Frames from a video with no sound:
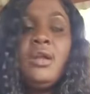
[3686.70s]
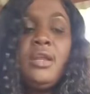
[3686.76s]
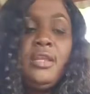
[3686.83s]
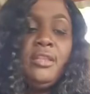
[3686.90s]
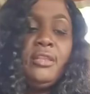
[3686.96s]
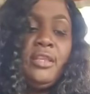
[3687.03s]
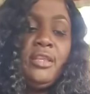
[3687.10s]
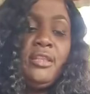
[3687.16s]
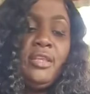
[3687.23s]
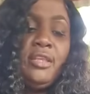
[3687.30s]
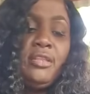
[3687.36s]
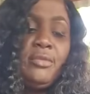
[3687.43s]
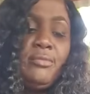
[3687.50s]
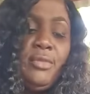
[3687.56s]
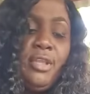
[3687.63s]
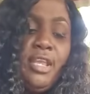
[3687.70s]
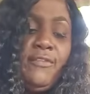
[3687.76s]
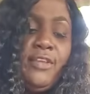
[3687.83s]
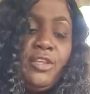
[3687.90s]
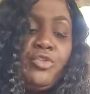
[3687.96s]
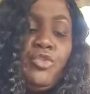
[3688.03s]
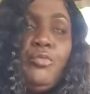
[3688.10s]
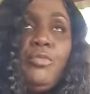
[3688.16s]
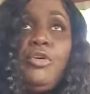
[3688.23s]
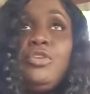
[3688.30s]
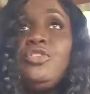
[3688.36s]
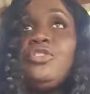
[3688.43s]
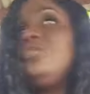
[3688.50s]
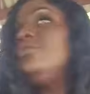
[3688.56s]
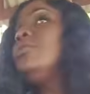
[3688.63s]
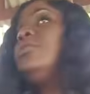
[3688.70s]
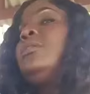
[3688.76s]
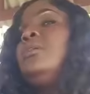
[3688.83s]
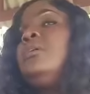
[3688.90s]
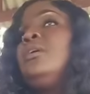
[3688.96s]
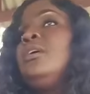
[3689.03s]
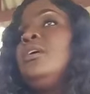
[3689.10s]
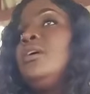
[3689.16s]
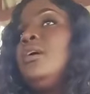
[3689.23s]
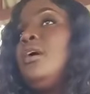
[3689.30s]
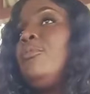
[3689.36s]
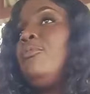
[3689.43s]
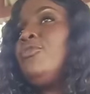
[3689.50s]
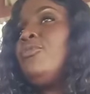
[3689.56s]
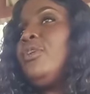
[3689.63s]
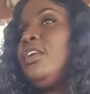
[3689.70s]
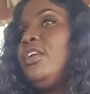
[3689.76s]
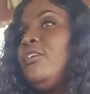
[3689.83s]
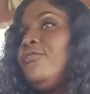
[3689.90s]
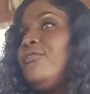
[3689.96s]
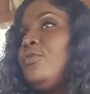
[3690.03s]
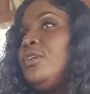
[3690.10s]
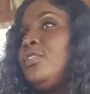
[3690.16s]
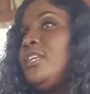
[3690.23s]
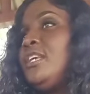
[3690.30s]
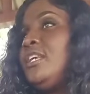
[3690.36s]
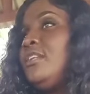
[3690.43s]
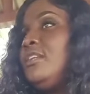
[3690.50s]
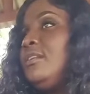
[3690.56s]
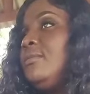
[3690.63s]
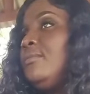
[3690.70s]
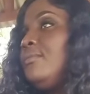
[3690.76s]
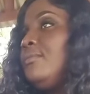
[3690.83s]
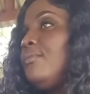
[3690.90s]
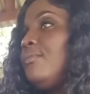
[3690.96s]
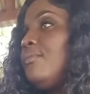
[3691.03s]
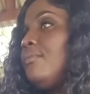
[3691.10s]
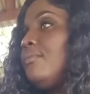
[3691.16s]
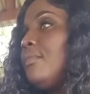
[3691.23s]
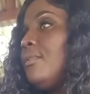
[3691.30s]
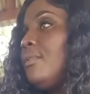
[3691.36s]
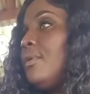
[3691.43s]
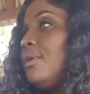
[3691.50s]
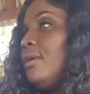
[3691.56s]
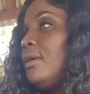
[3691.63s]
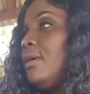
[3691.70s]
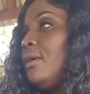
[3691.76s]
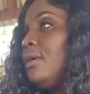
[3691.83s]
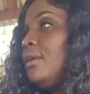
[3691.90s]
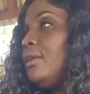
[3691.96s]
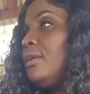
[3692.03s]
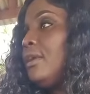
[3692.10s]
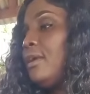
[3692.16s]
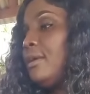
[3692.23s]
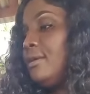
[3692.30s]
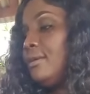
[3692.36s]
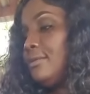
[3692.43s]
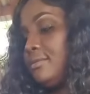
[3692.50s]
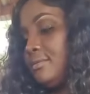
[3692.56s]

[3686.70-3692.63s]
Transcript: It may give you too much. But we give you 14. Yeah.